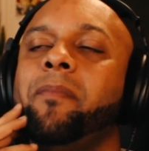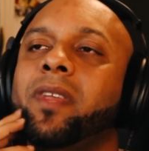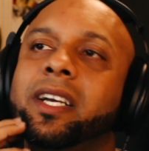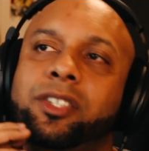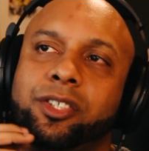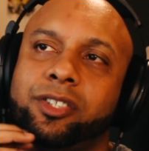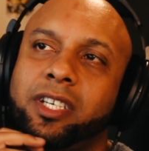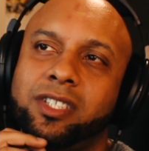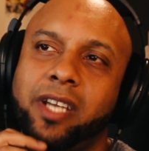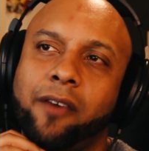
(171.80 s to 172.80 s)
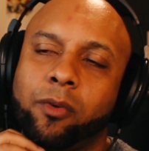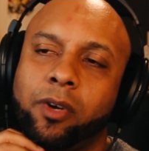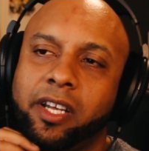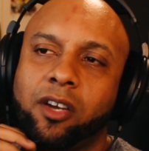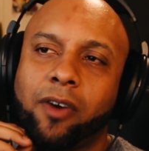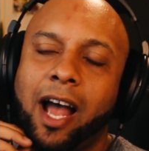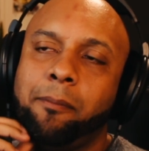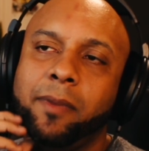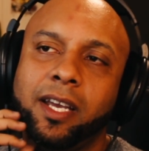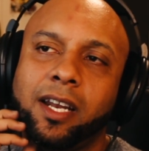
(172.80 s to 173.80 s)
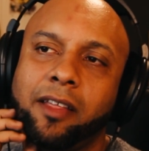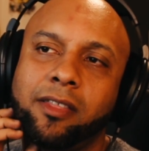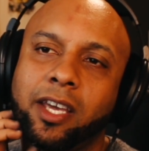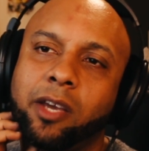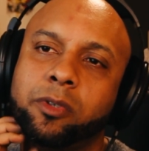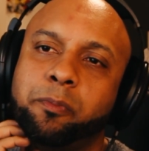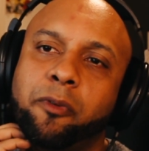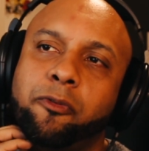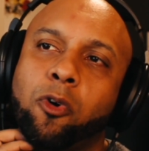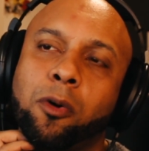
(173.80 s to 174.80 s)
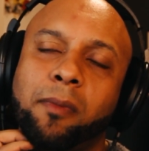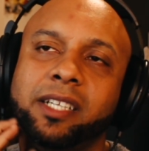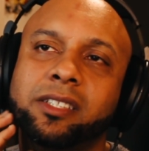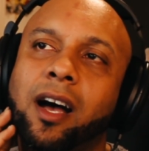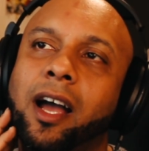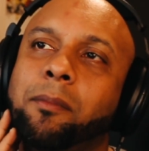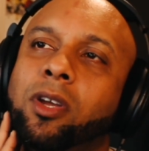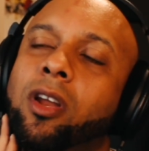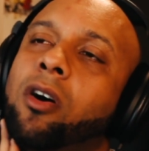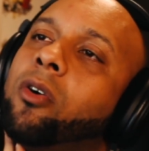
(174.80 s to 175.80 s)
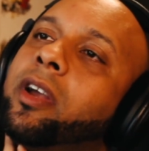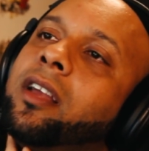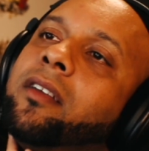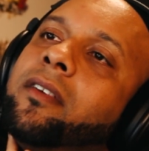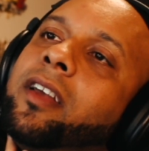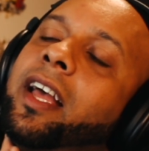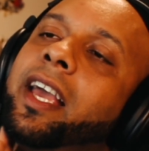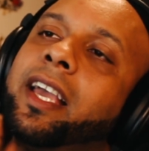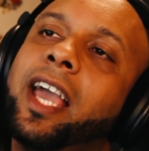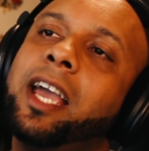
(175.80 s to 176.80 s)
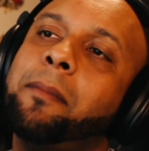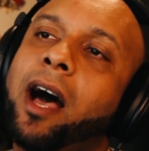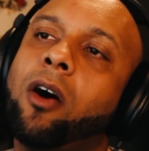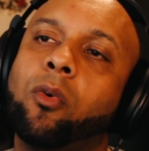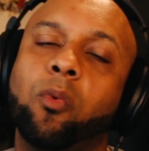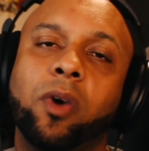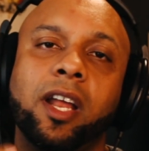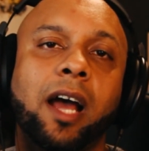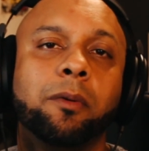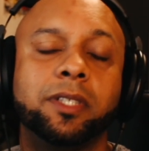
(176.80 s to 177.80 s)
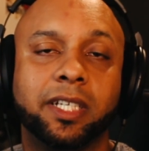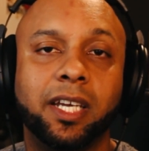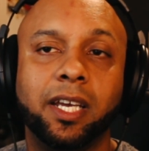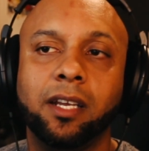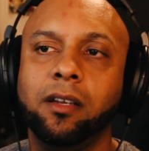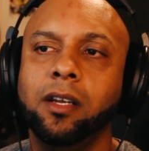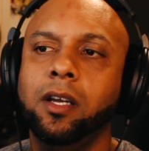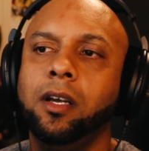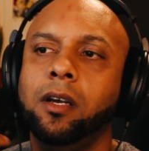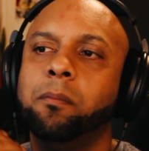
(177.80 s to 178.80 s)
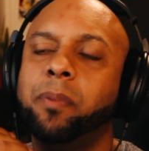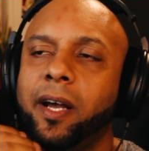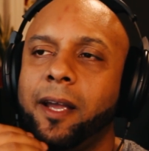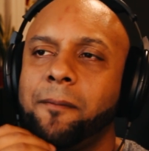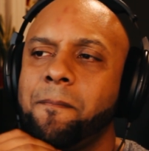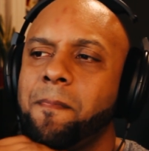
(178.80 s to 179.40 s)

It just has never really grabbed me, and I think it was before my time. You know, it came out when I was a kid, but